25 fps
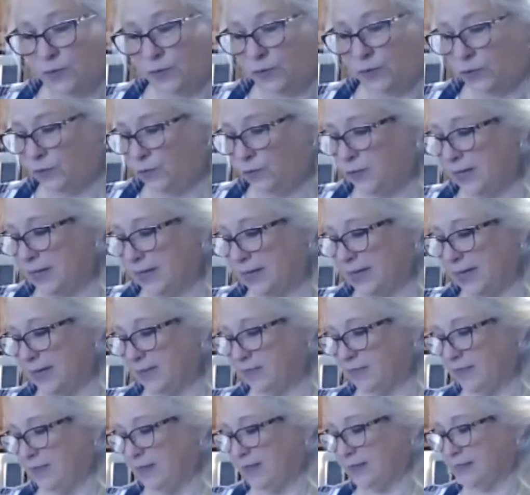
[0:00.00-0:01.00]
you can
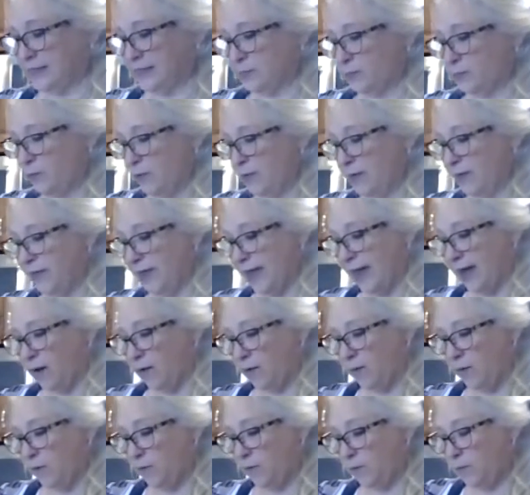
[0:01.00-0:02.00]
get this
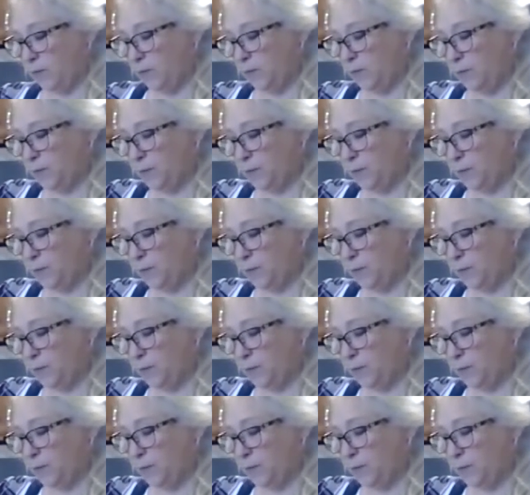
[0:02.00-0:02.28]
without